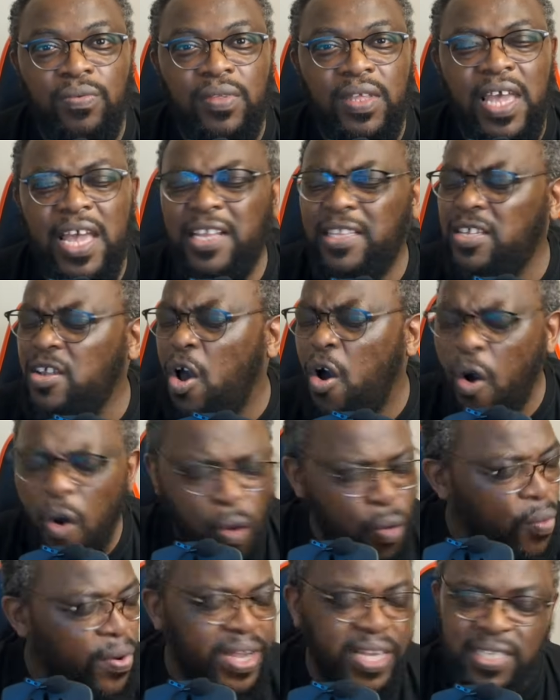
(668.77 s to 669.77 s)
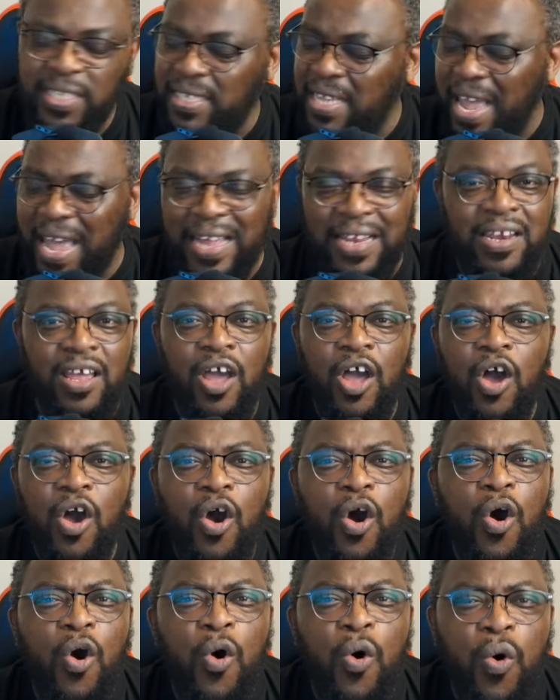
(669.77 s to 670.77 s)
It's always that.
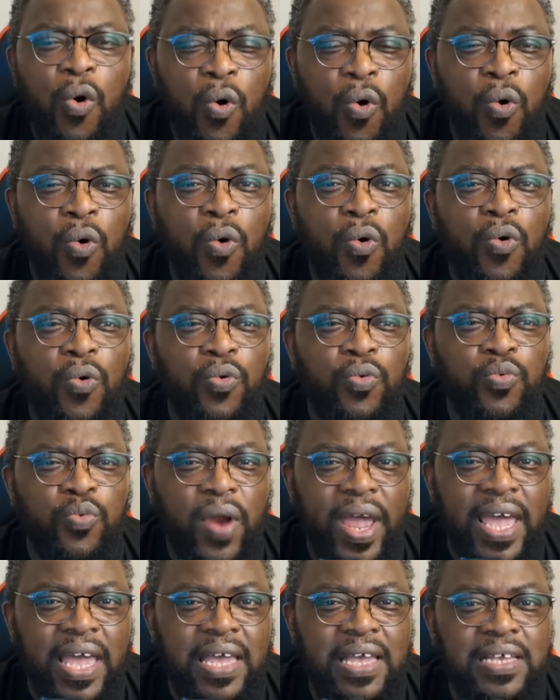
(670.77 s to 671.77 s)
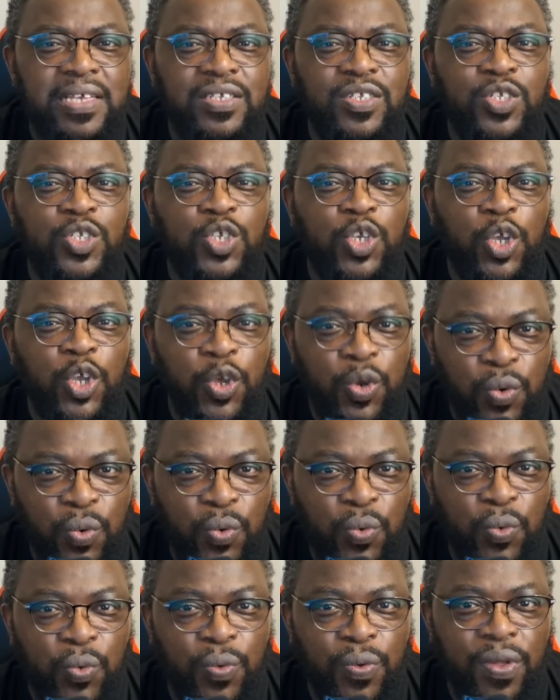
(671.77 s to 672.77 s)
Who raised
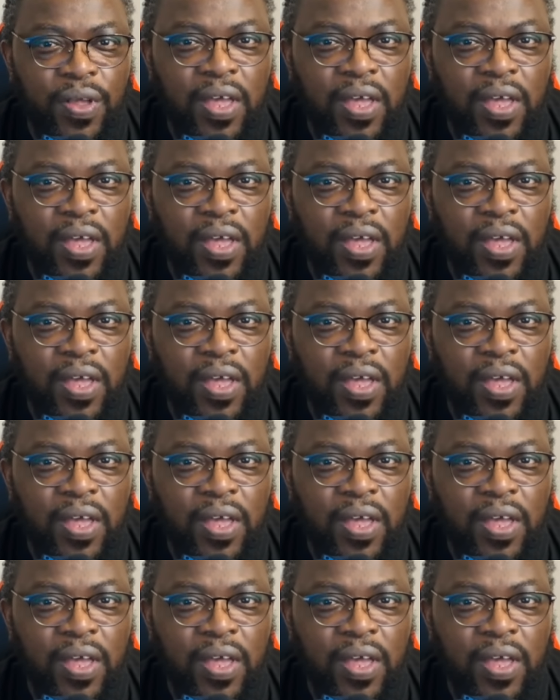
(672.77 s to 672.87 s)
you?